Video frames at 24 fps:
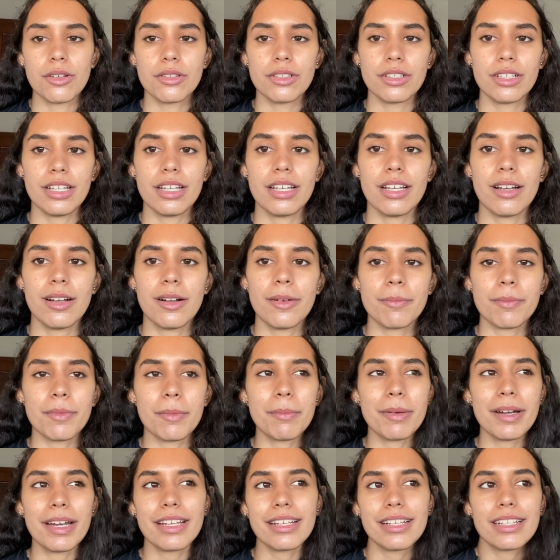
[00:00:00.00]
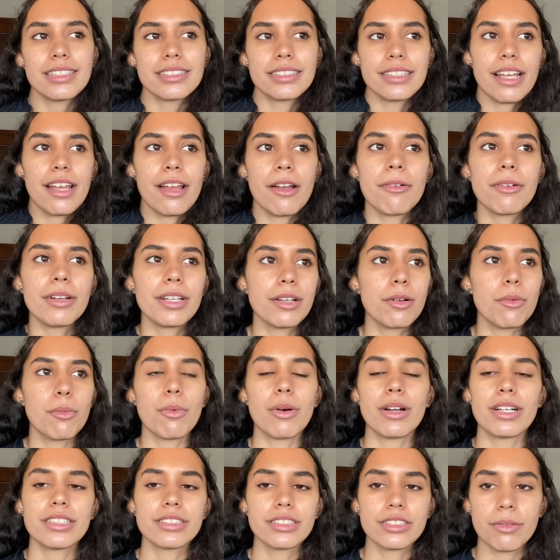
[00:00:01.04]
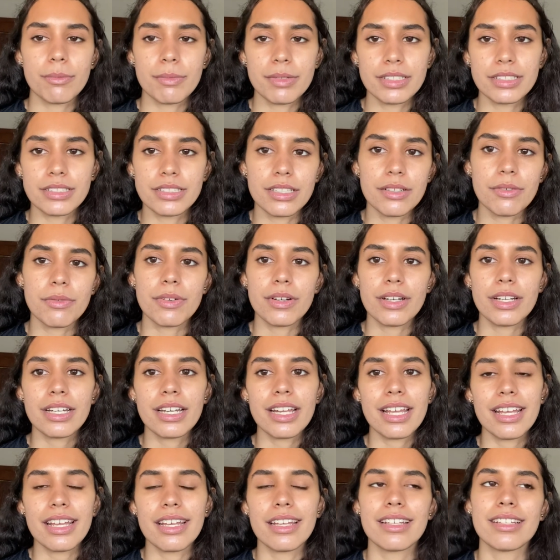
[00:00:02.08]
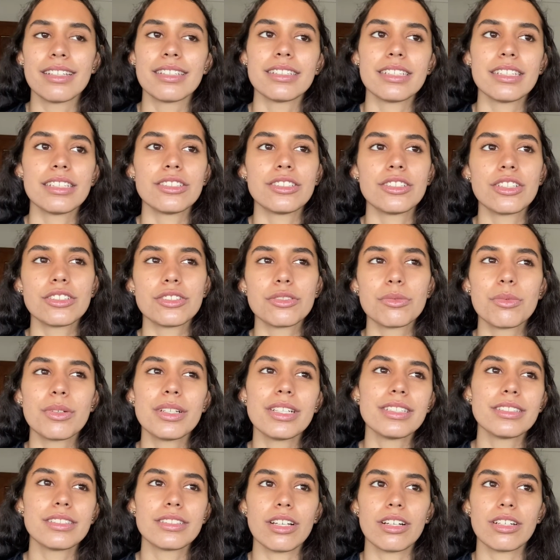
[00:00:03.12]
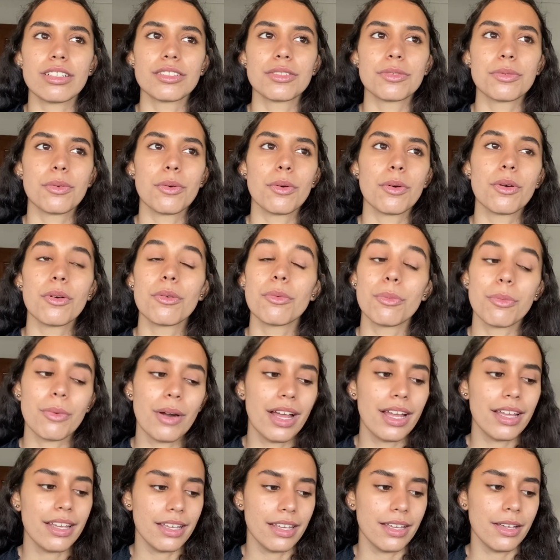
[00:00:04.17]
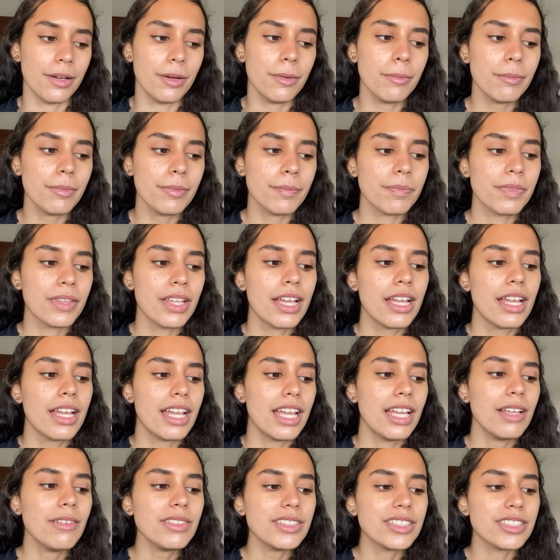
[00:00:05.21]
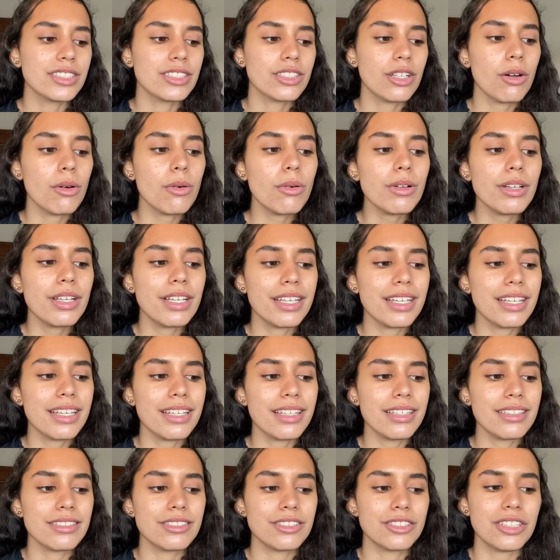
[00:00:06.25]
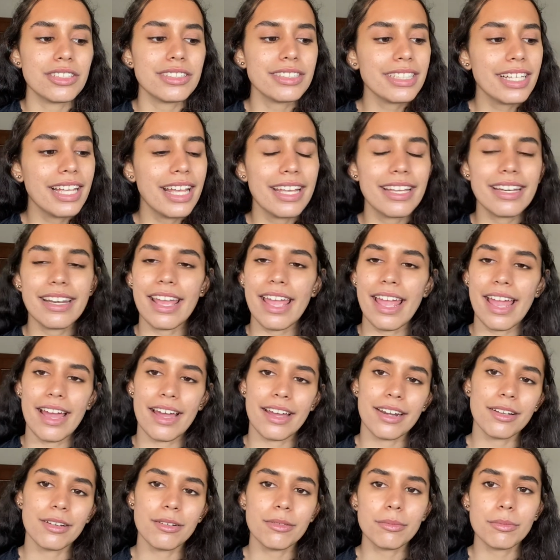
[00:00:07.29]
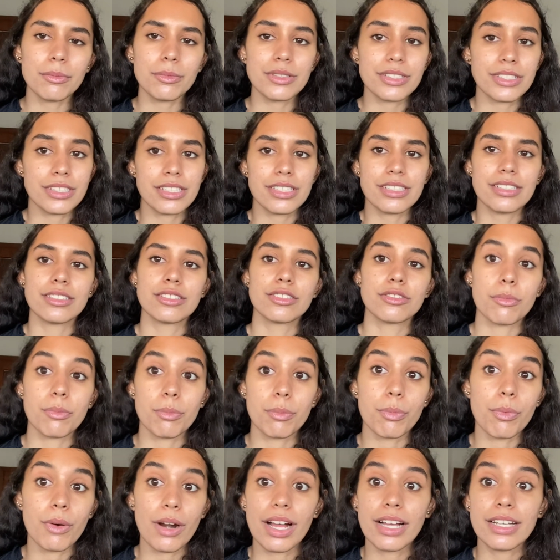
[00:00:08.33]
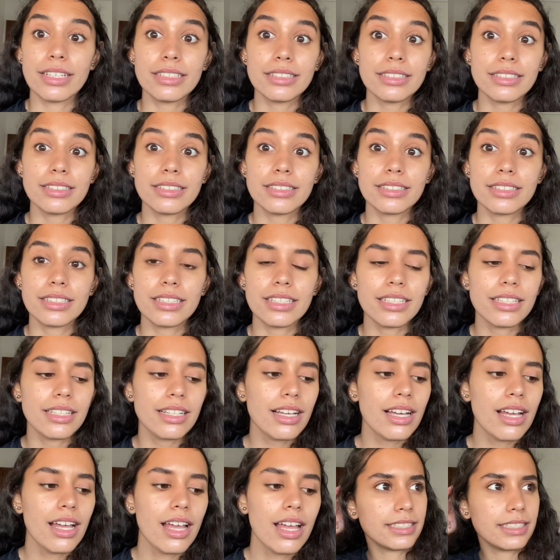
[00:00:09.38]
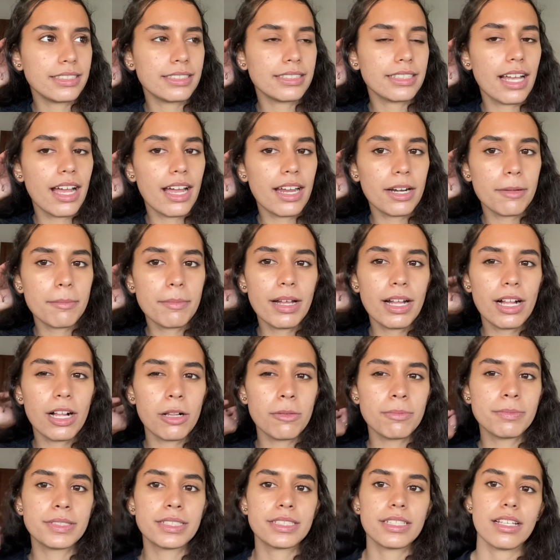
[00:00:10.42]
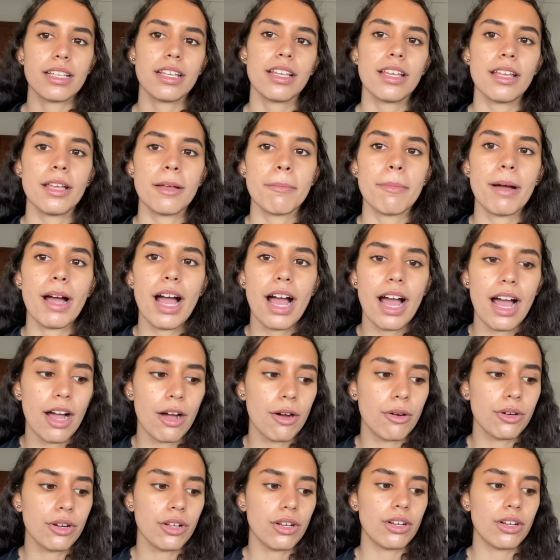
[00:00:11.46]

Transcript: But I guess Eric wanted something different, and it just really sucks for Rahim. Even so, he doesn't hate Adam, which is surprising, since Adam helps him out